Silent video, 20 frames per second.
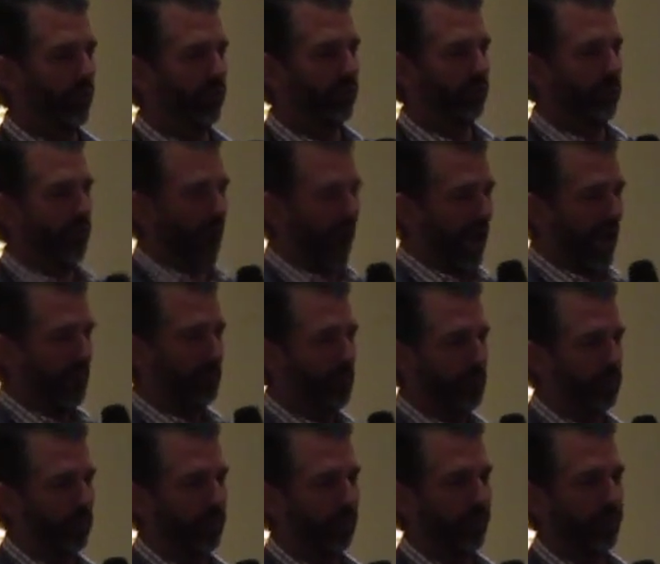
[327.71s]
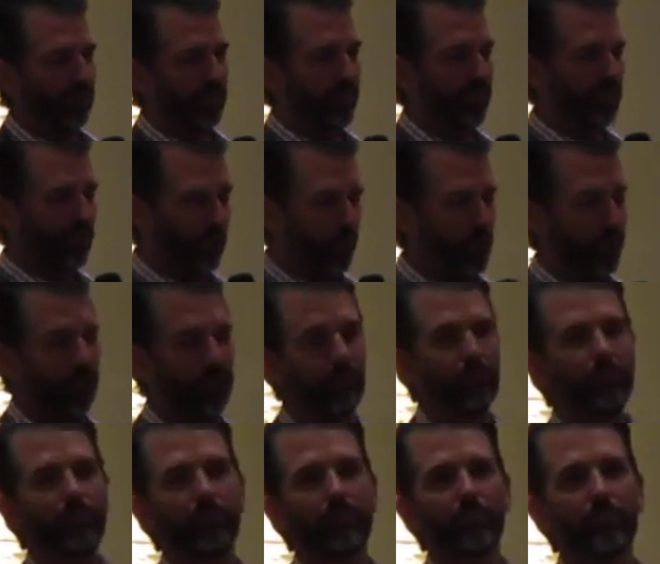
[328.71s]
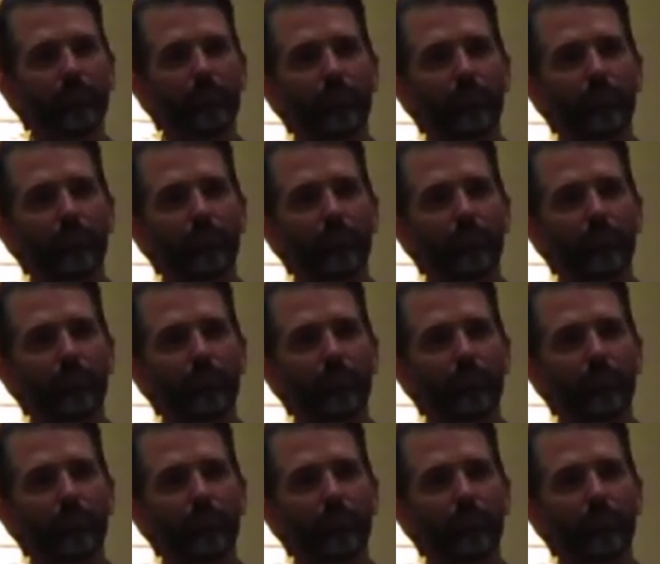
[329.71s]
was bribed with this position,